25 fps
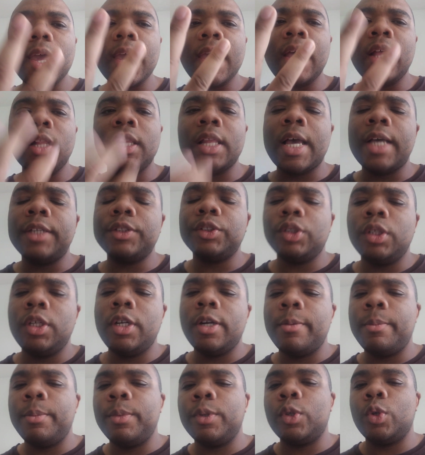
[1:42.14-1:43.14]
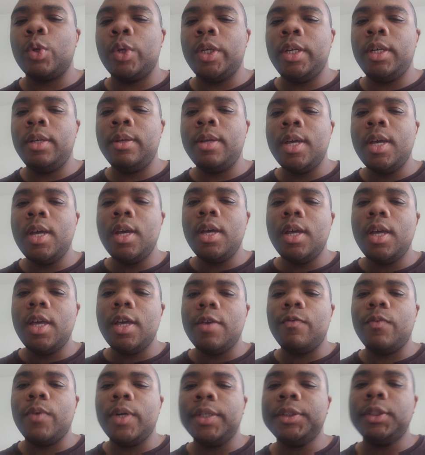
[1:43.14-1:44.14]
And lastly, number three,
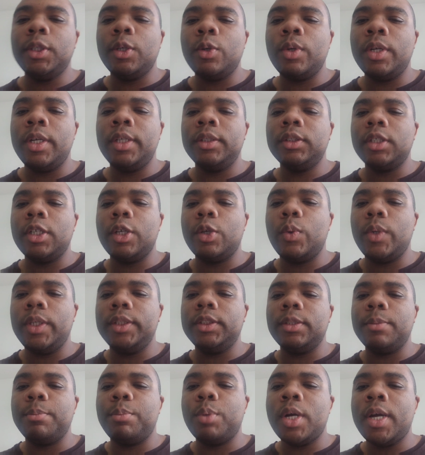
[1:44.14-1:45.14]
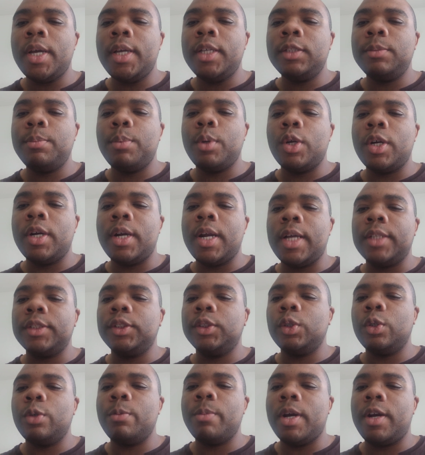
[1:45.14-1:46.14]
if funds holdings increase in price but are not
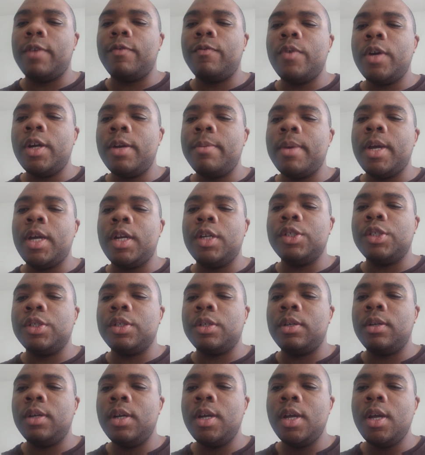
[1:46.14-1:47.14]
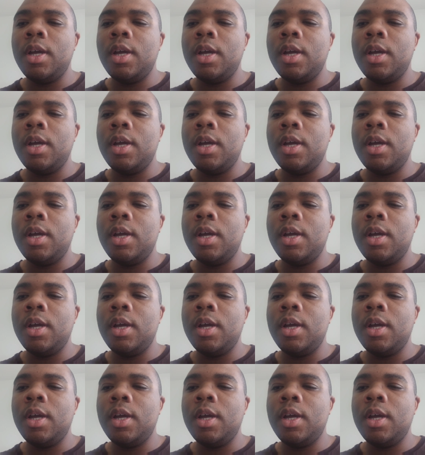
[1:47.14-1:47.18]
sold by the fund manager,